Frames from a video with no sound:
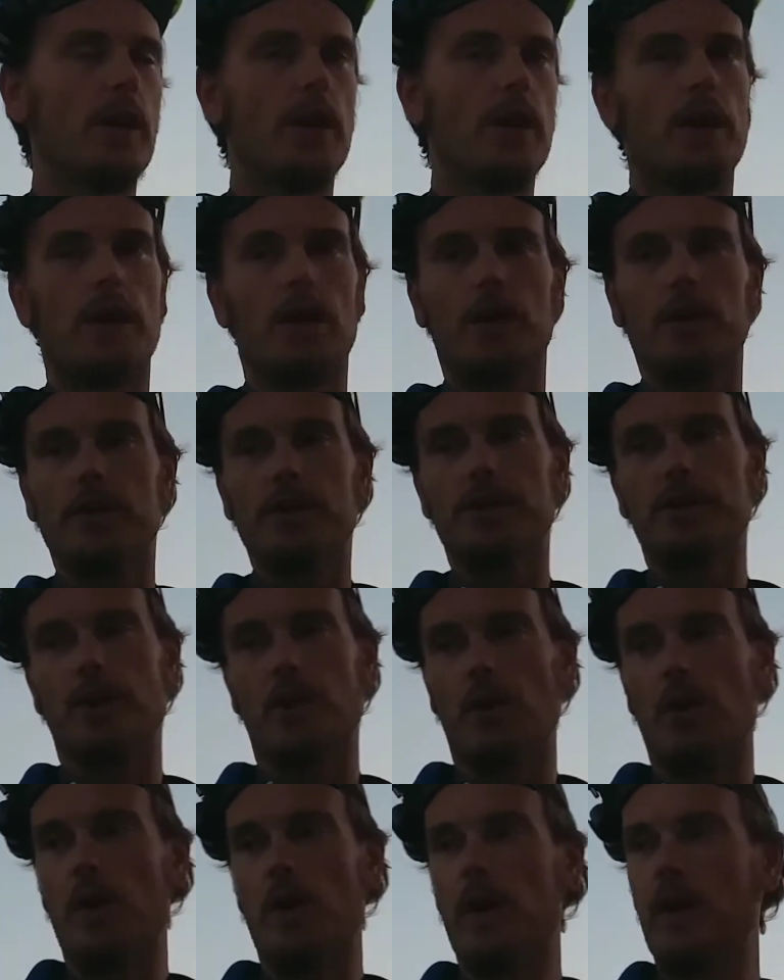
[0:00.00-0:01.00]
so
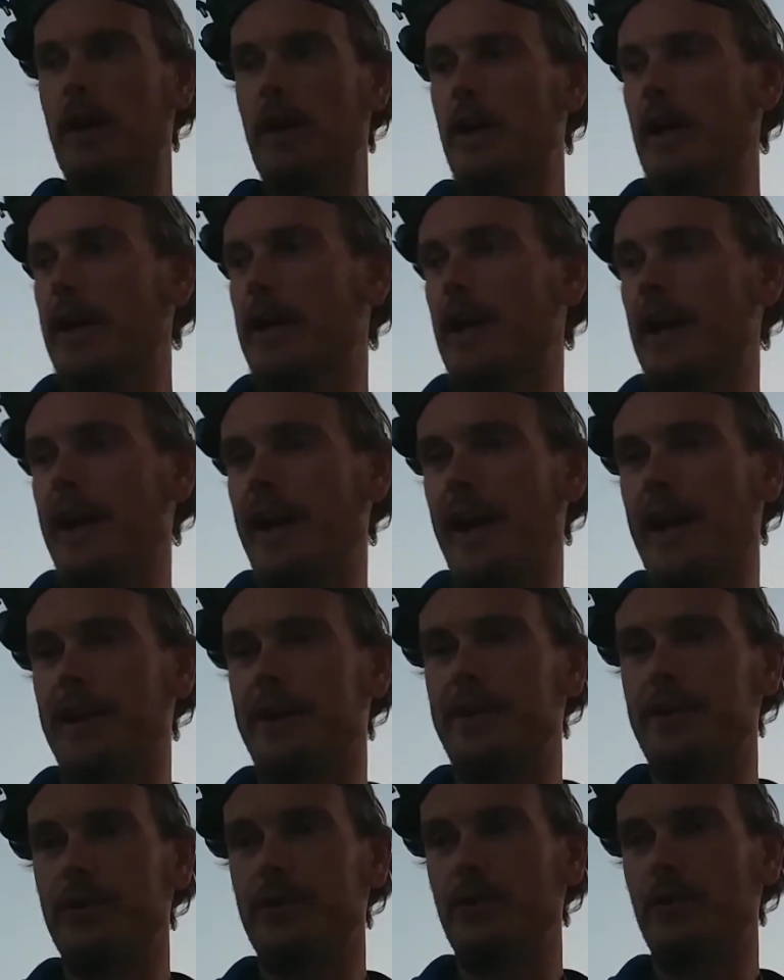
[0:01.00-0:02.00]
I kind of had
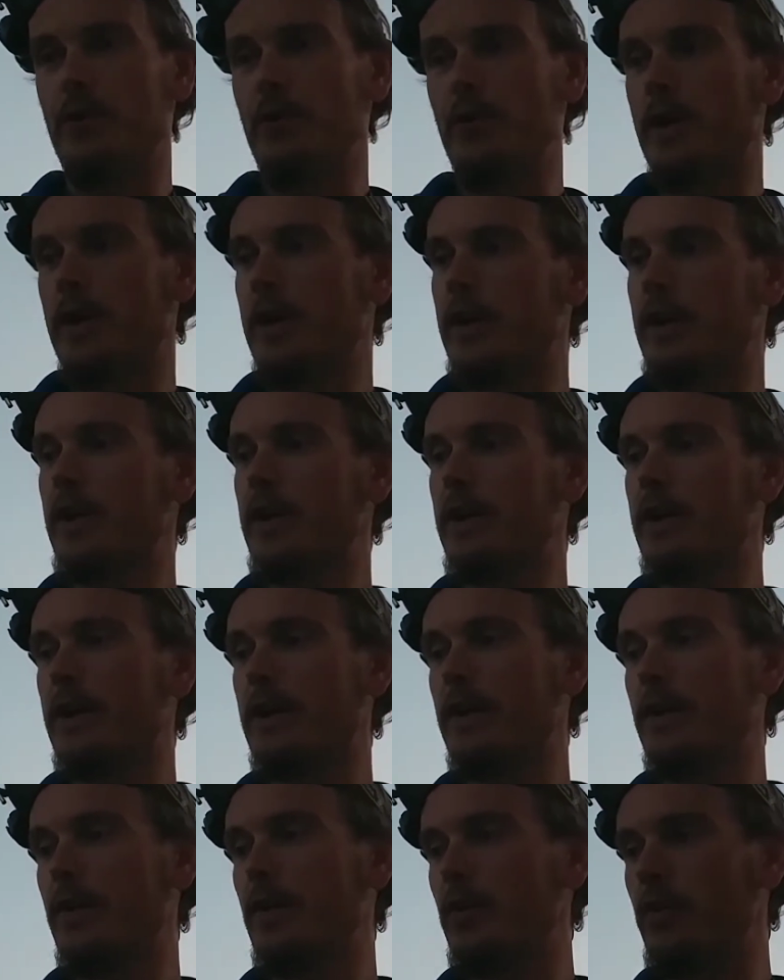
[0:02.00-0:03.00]
to
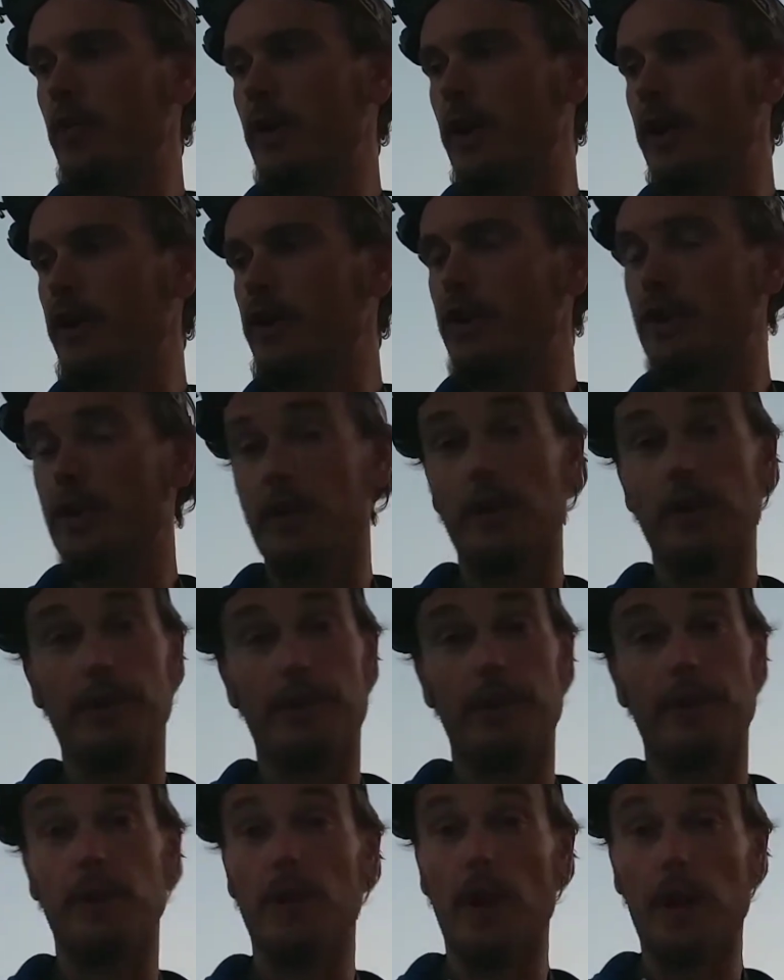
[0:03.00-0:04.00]
rush.
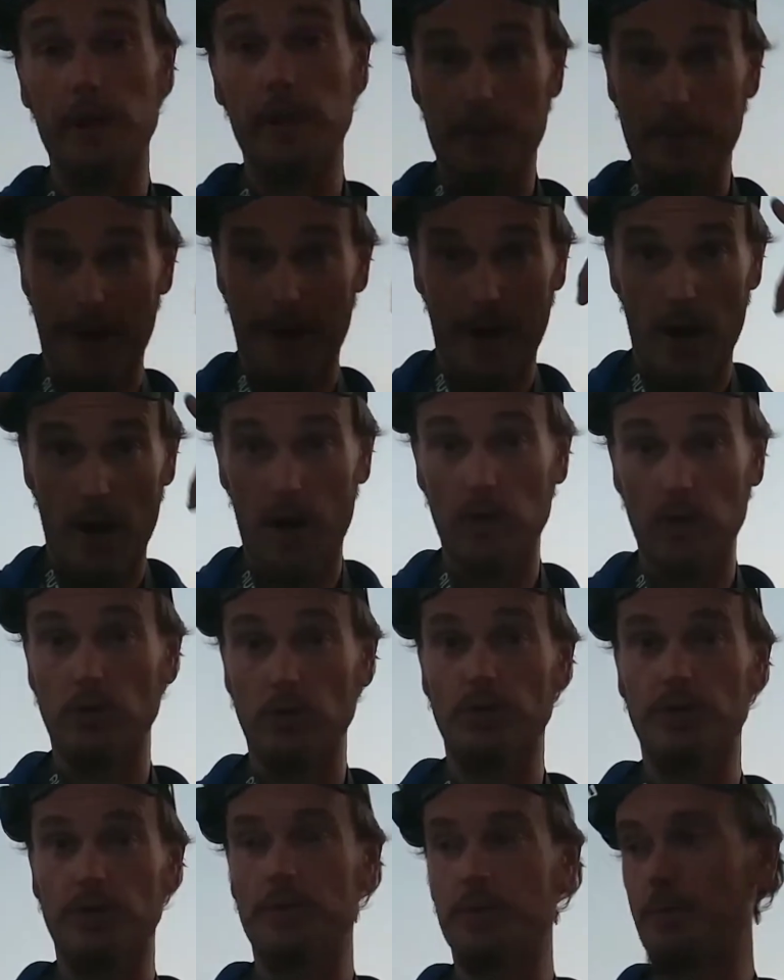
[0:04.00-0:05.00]
Luckily, my goggles,
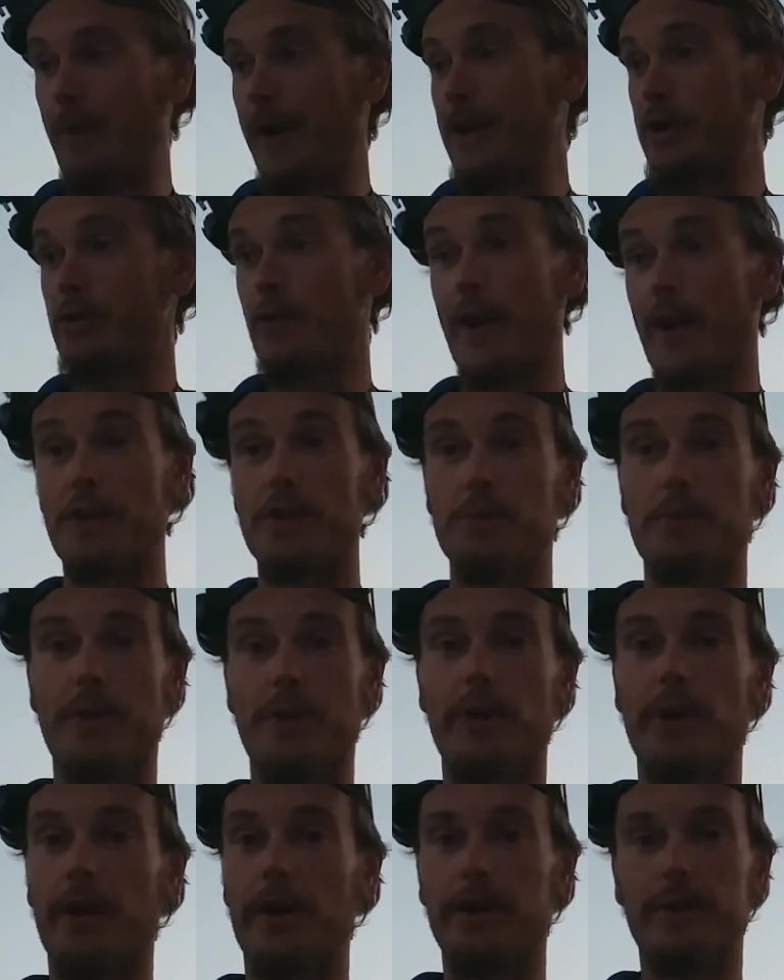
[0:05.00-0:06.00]
my transmitter,
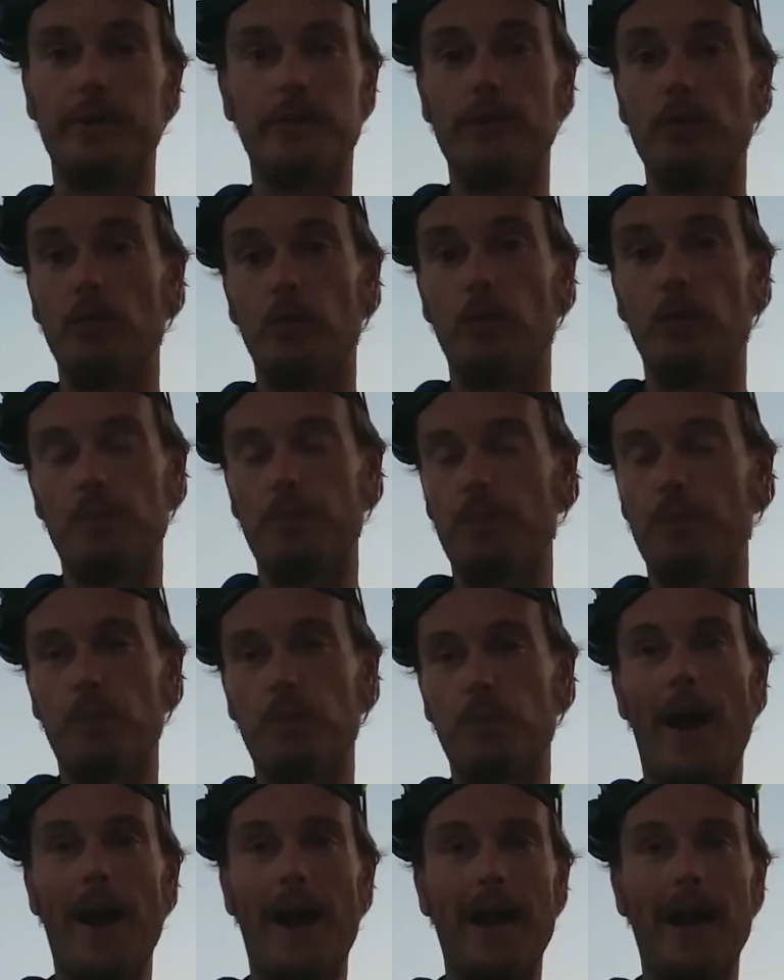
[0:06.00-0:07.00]
I
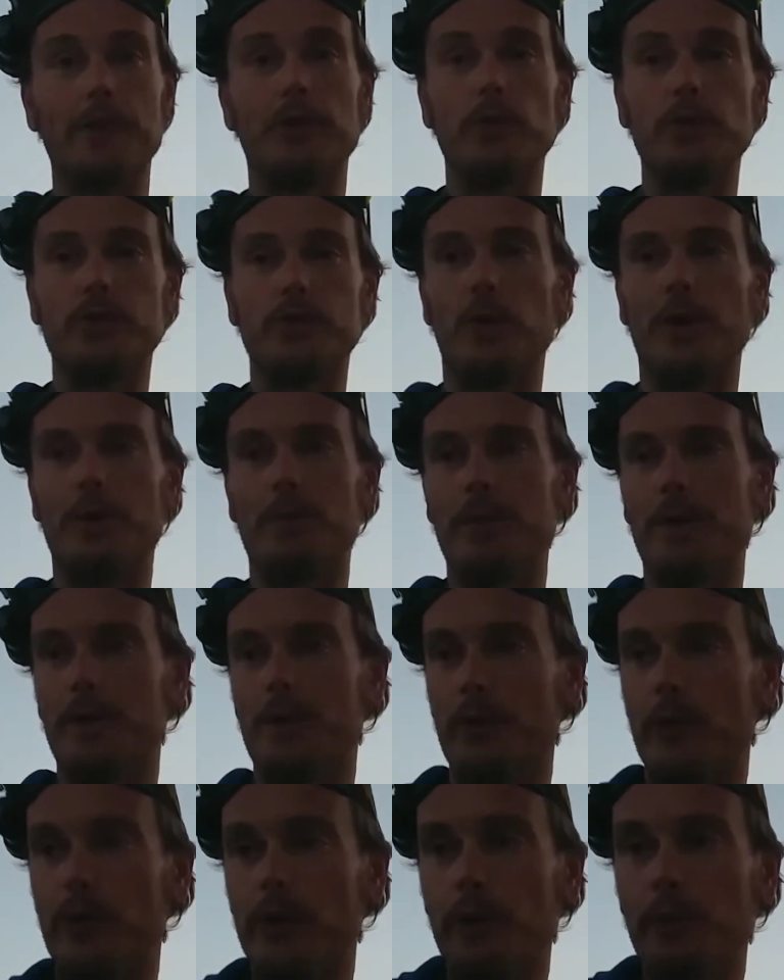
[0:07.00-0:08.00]
had those with me in the
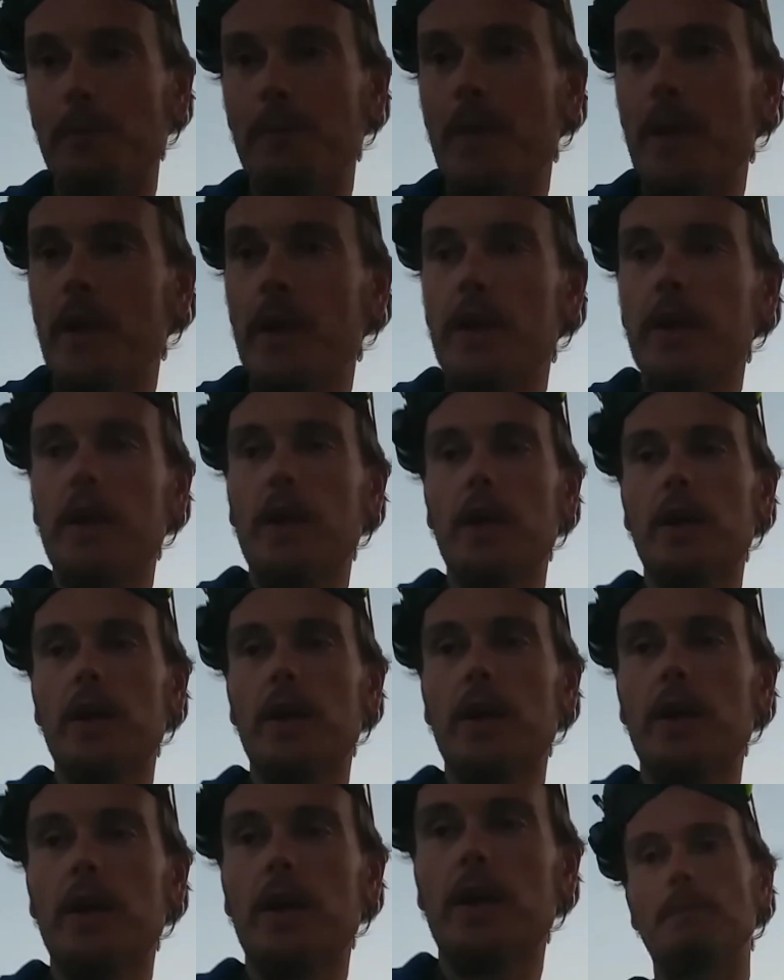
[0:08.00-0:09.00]
room,
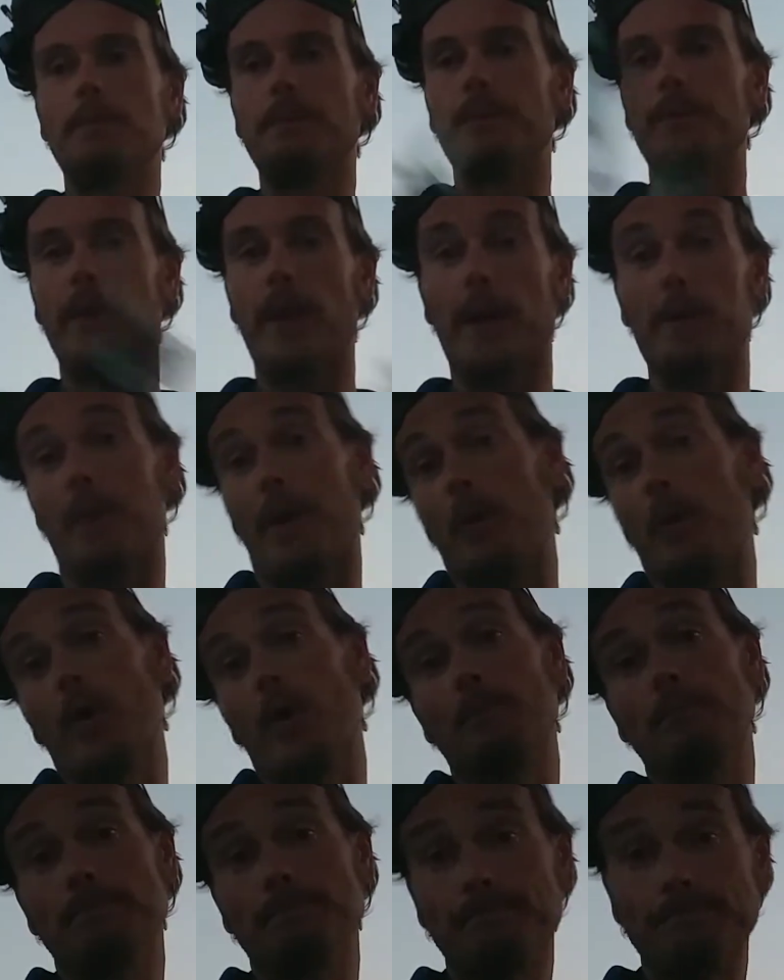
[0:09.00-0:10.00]
and my whoop.
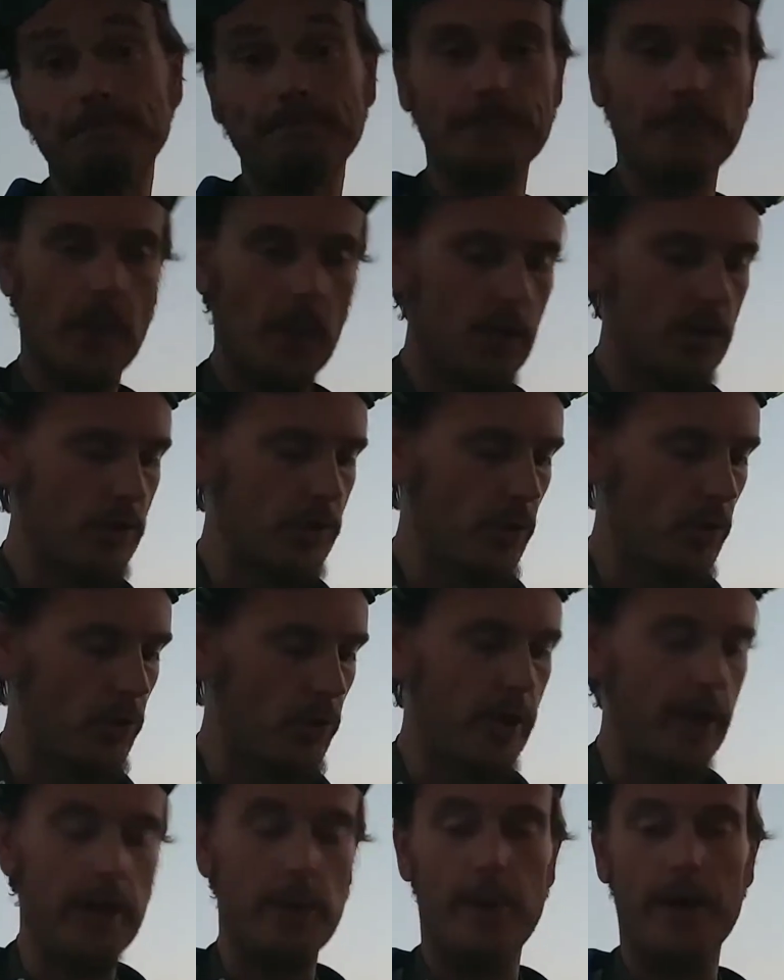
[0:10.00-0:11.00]
So
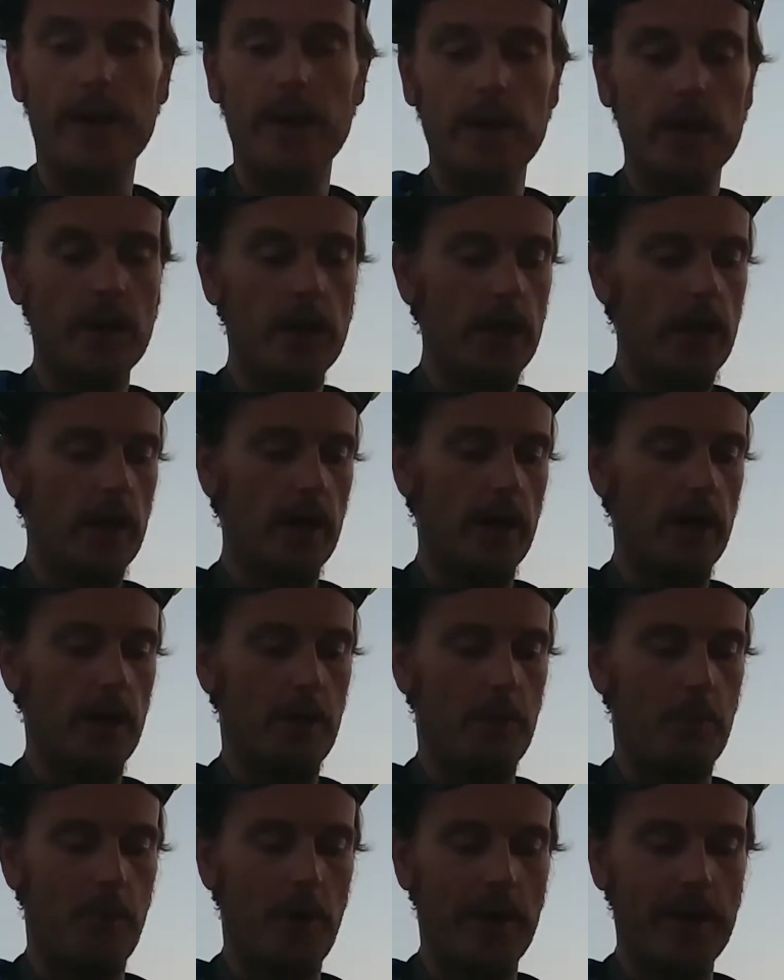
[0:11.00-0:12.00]
anyway,
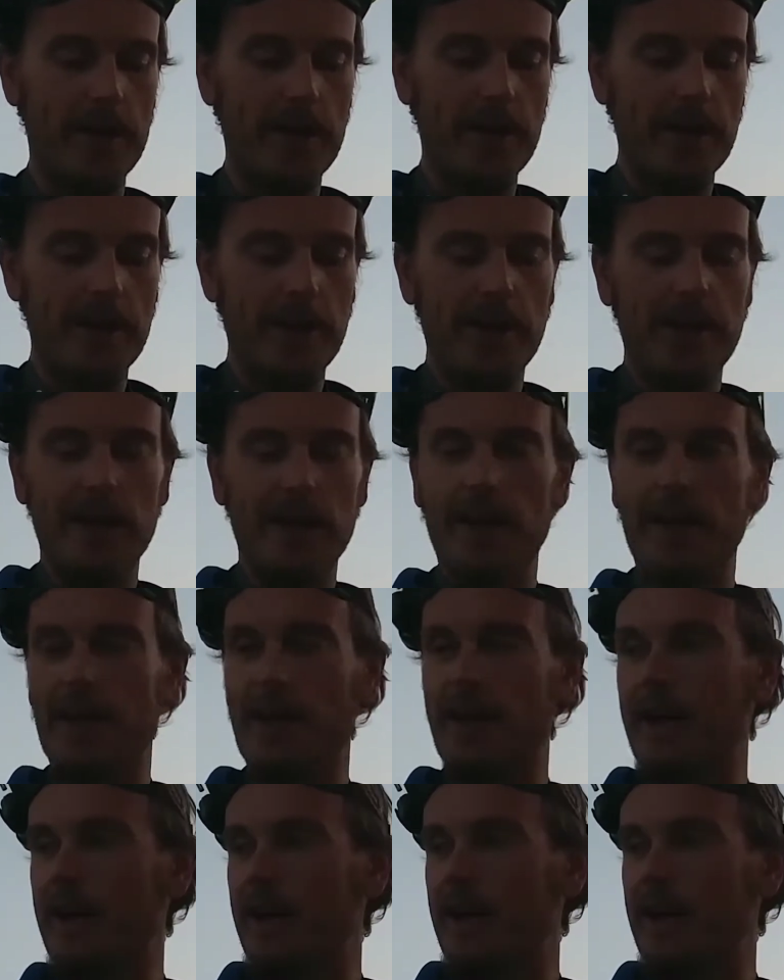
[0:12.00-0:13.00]
but um,